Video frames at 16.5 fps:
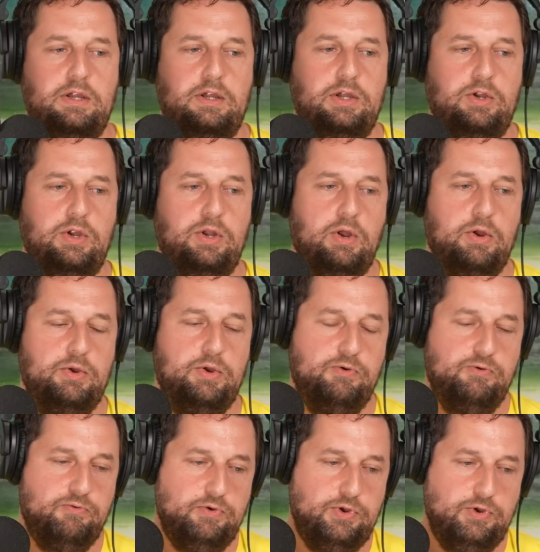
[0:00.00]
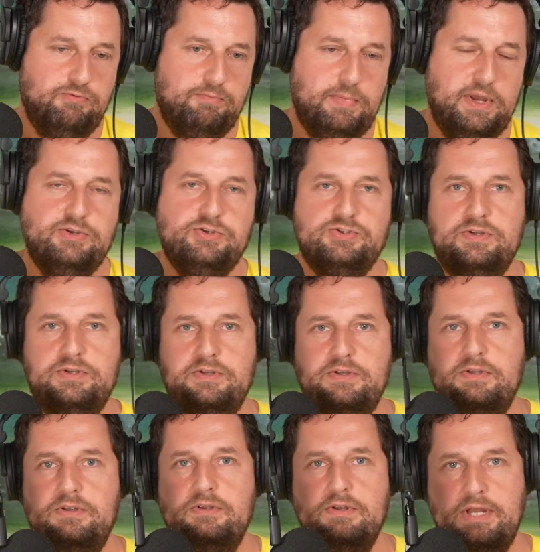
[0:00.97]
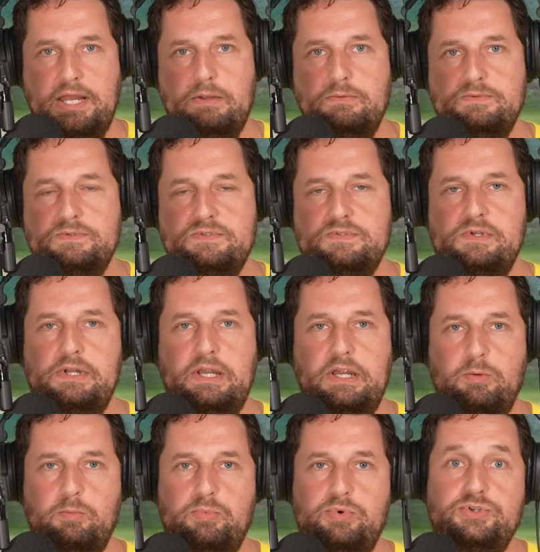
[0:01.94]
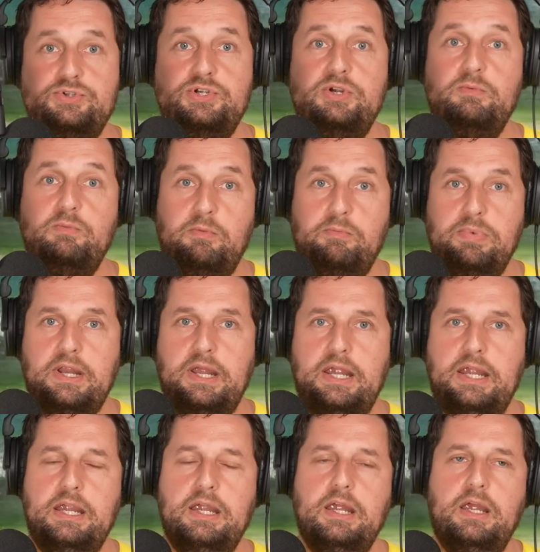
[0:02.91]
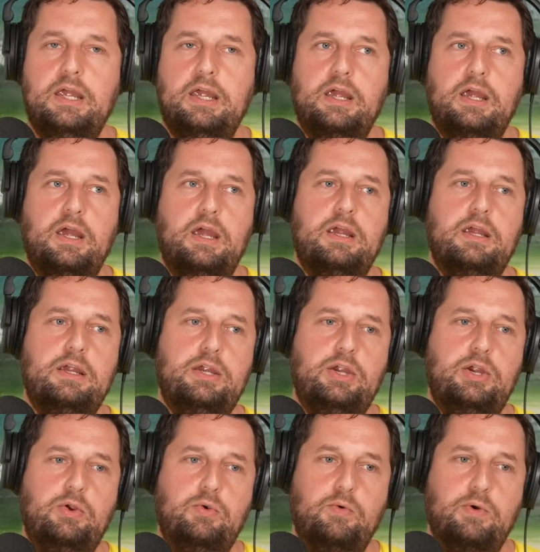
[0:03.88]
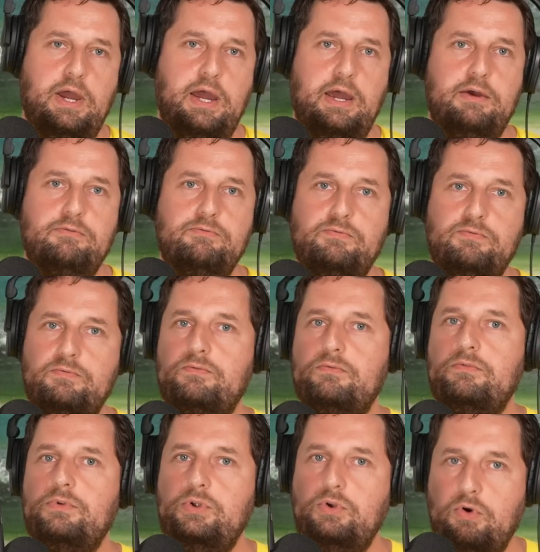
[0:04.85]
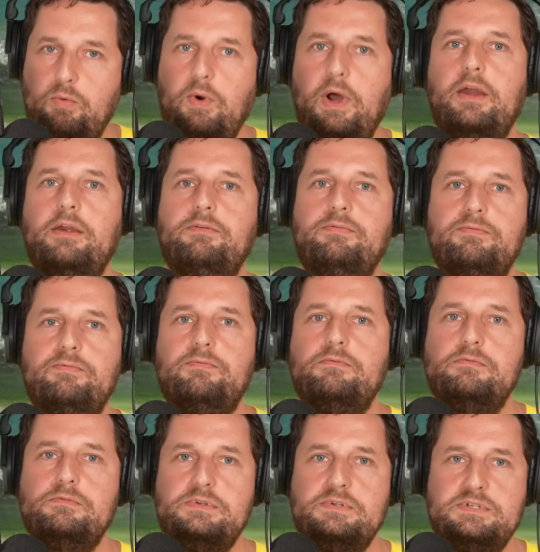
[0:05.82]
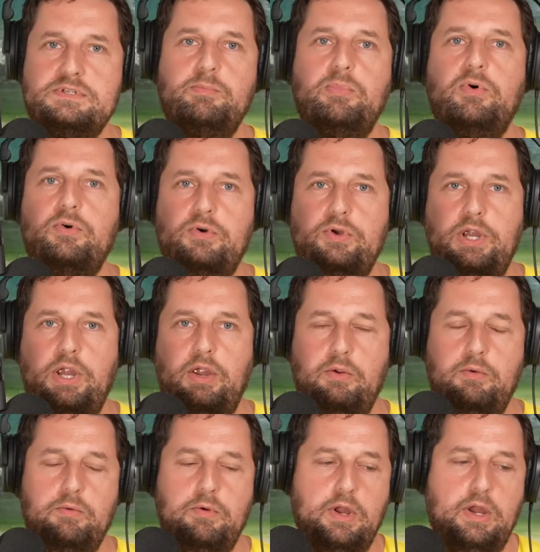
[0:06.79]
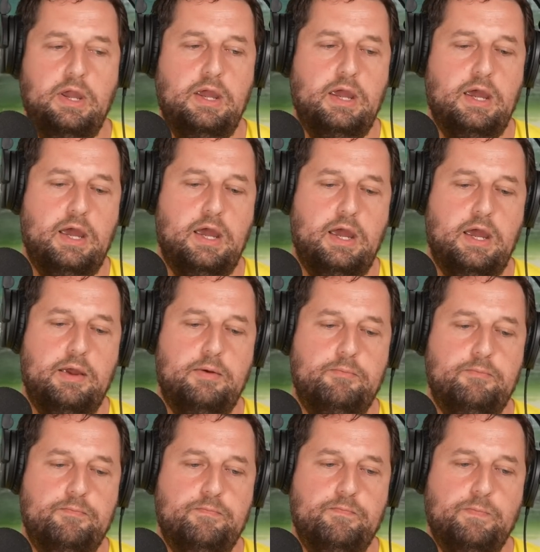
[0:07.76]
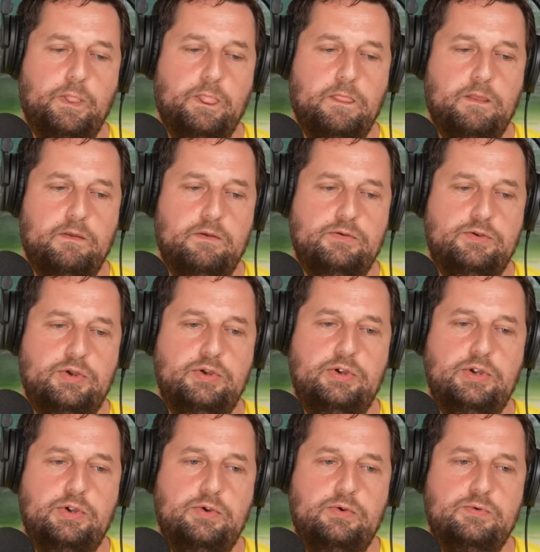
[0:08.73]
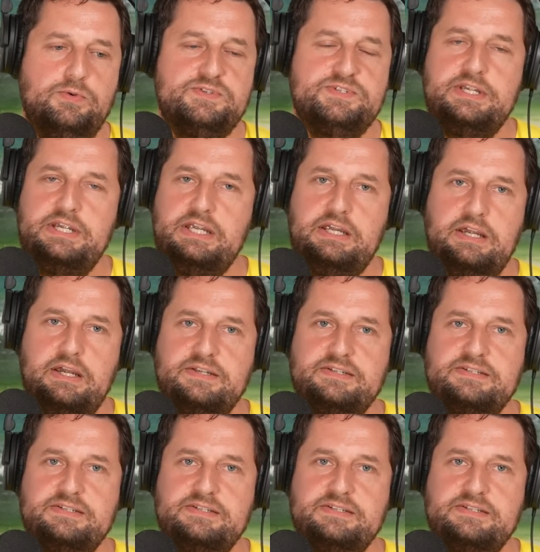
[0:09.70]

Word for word: you know, you, you've mentioned counselling. Presumably, you have your wife to support you. Um, do you see a